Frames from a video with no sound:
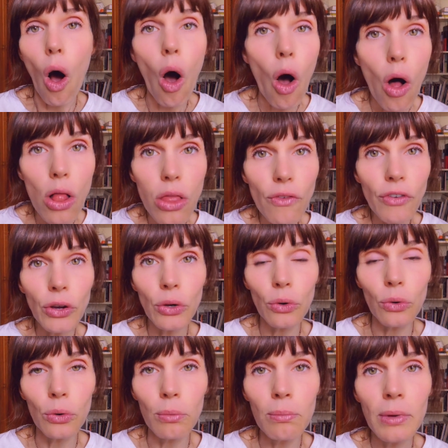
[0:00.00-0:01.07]
all of
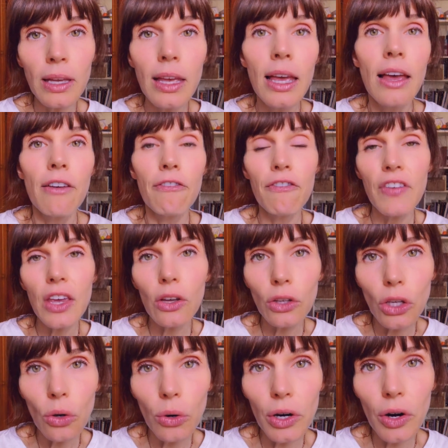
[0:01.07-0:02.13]
whom
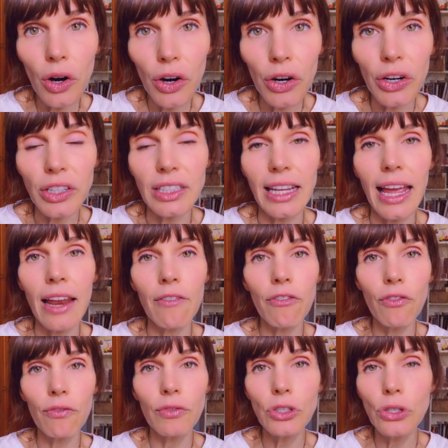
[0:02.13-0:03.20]
feel your hurt and